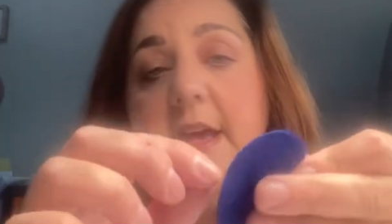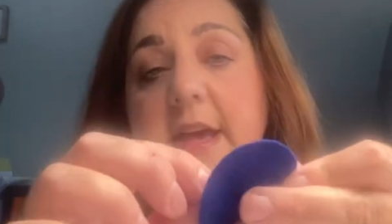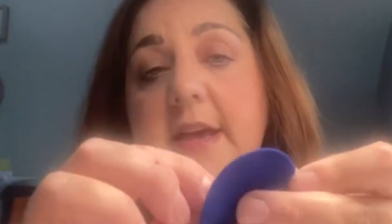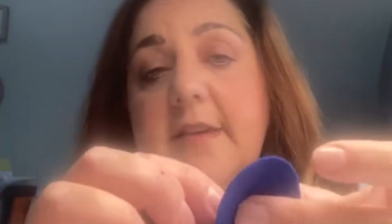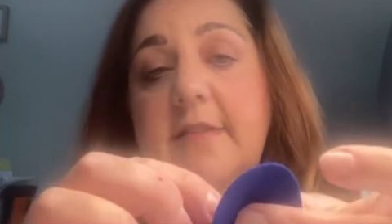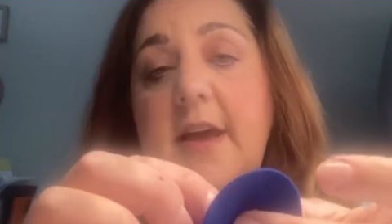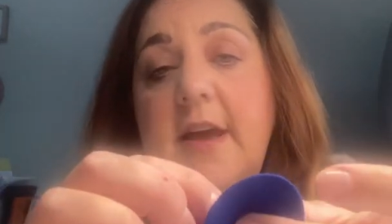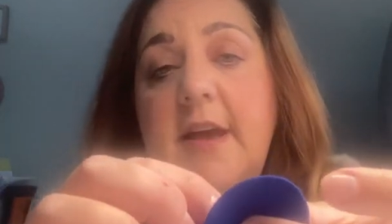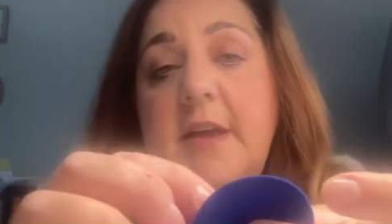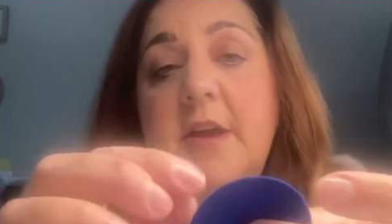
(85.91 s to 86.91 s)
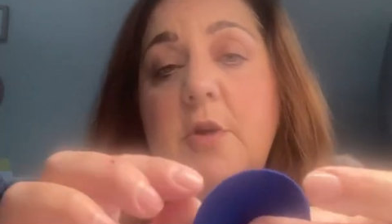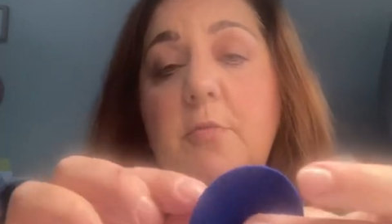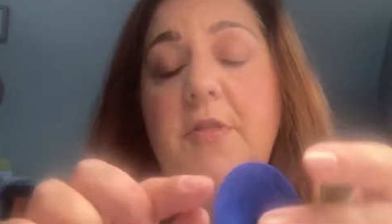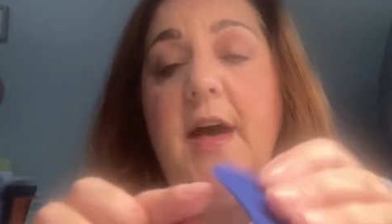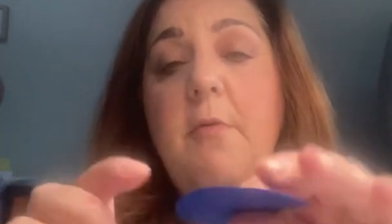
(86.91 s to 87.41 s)
is I,
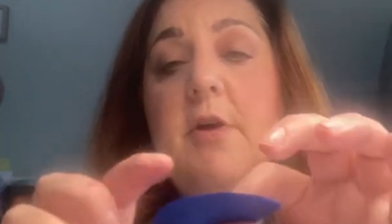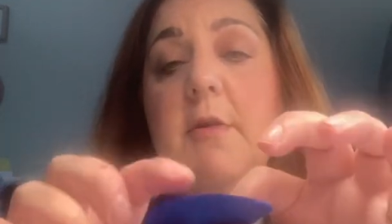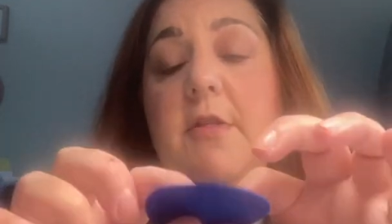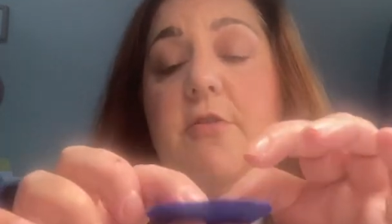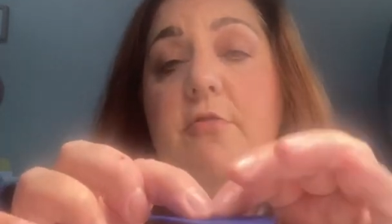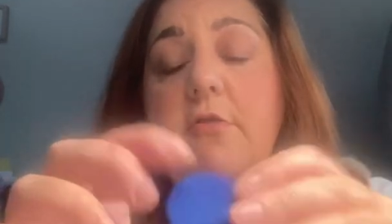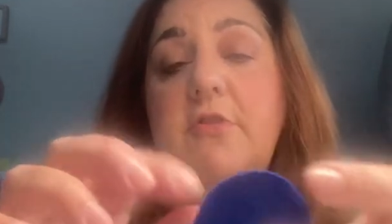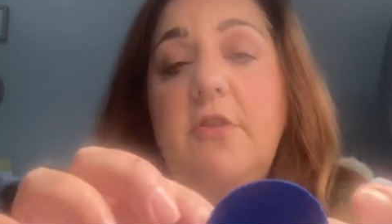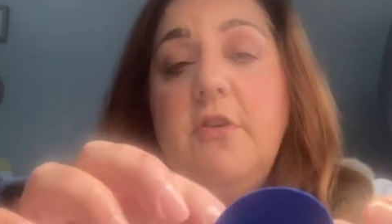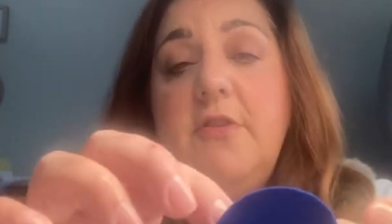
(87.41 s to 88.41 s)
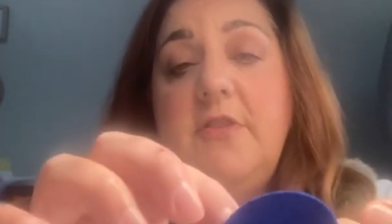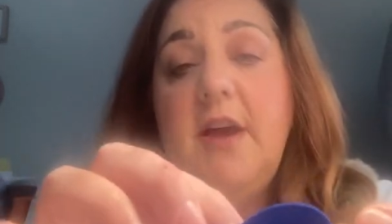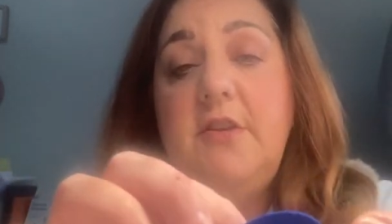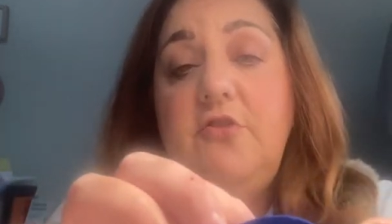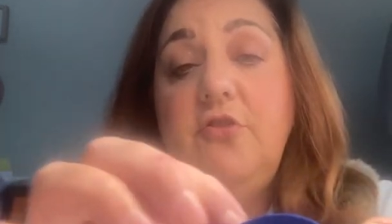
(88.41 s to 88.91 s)
without going through to the other
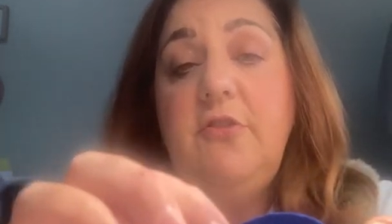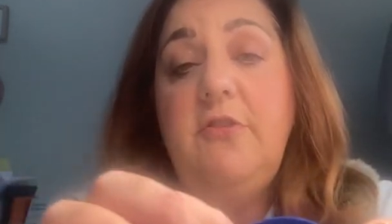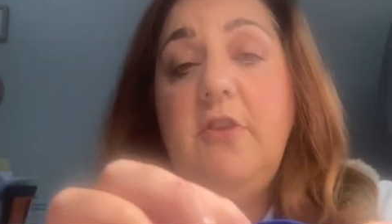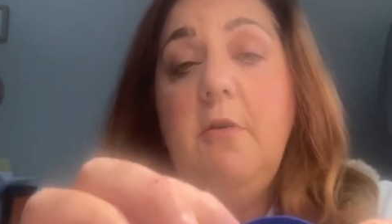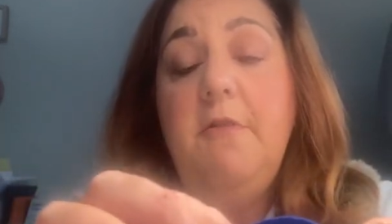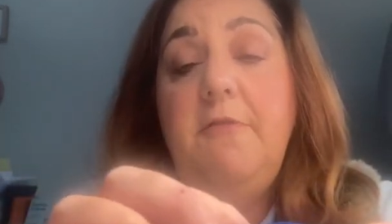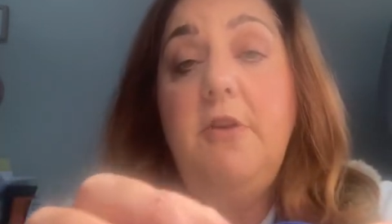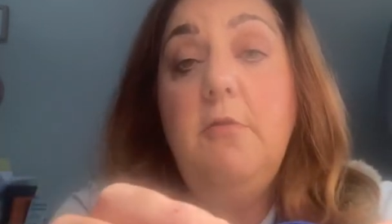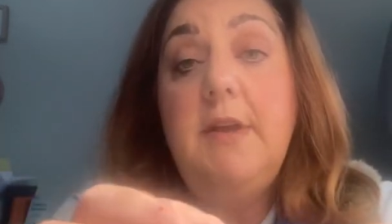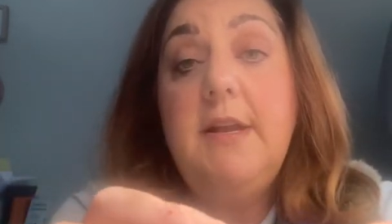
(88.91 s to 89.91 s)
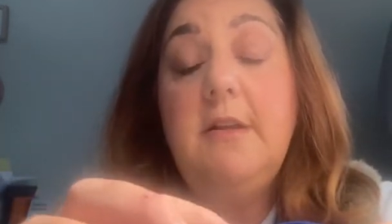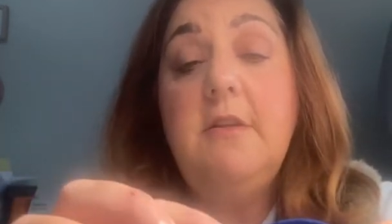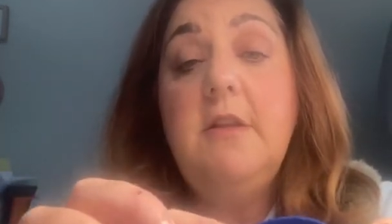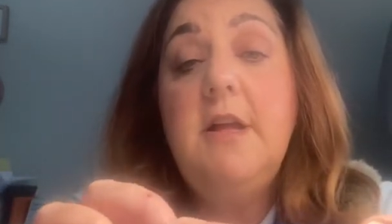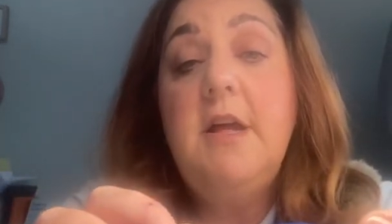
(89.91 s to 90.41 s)
side, is just sew a few little